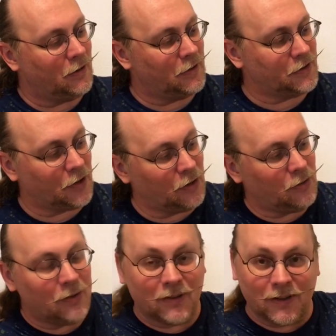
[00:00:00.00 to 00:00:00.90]

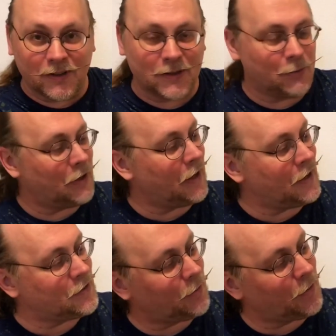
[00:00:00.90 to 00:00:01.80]
So this is where it
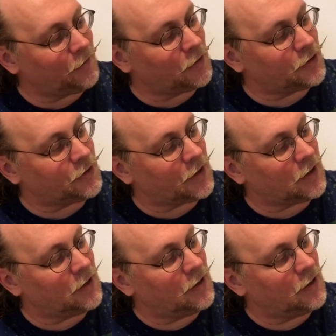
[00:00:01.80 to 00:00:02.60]
ends from the first trick.